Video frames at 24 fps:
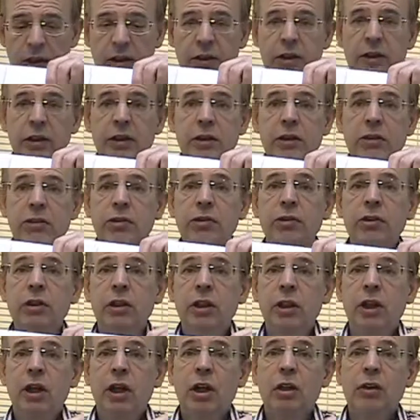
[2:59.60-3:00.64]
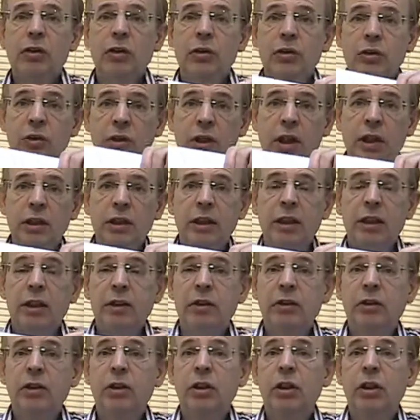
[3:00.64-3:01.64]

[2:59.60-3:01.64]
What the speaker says: this, you can either get